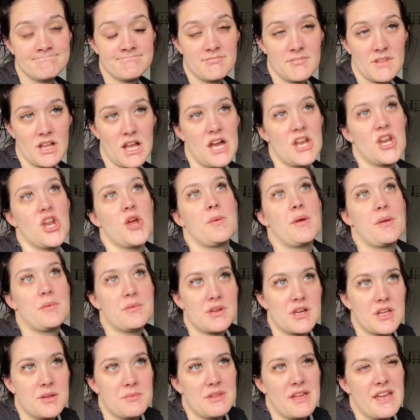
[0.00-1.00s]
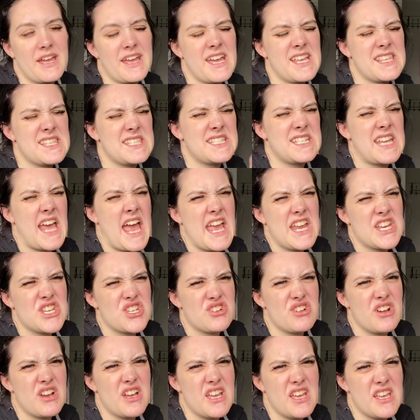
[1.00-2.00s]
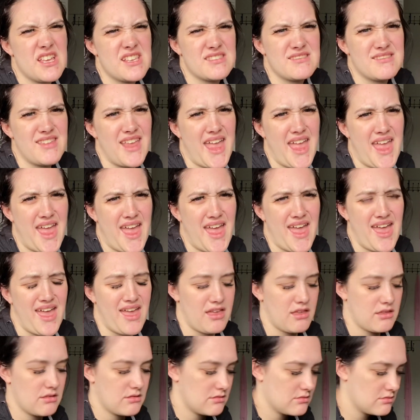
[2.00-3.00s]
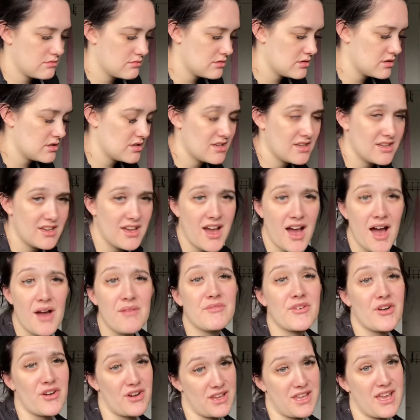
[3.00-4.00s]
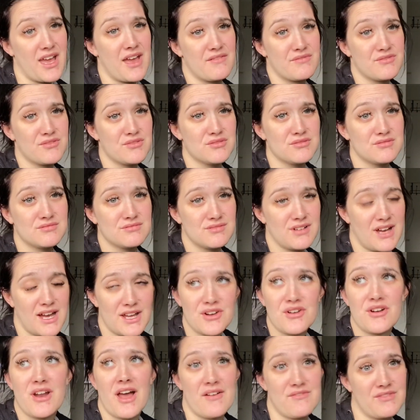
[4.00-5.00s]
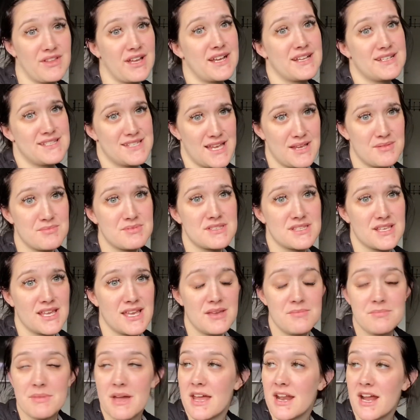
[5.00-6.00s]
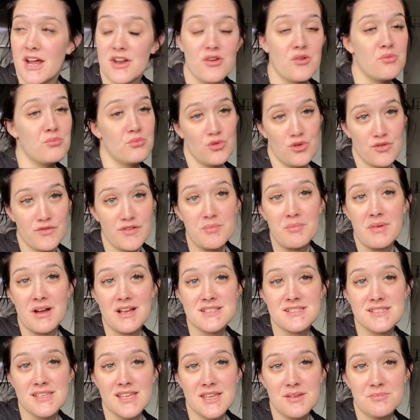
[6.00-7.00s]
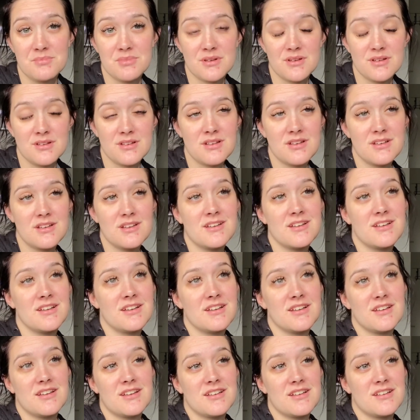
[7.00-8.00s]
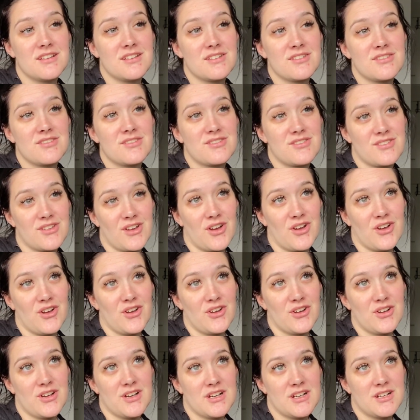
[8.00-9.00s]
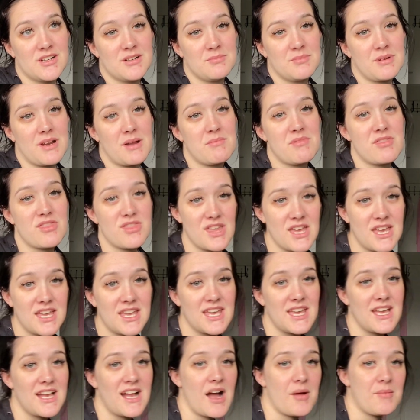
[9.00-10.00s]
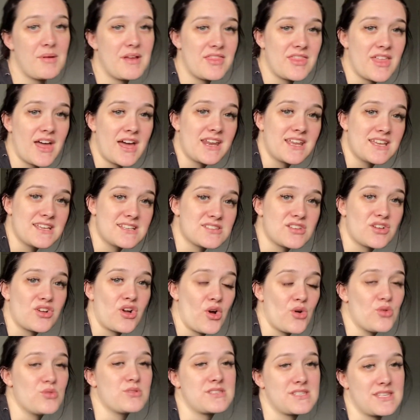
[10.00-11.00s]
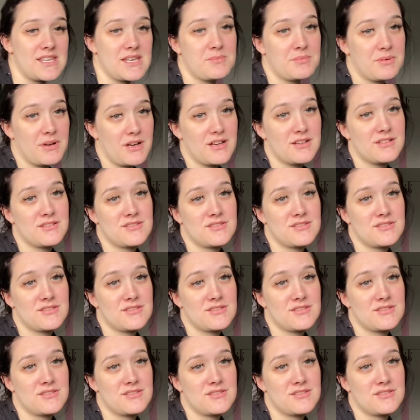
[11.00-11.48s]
I know people are going to be like, it's dangerous. I'm very careful. I don't have like a deep sleep and I don't move in my sleep. So, but I'm thinking, I mean, that is a co-sleeper.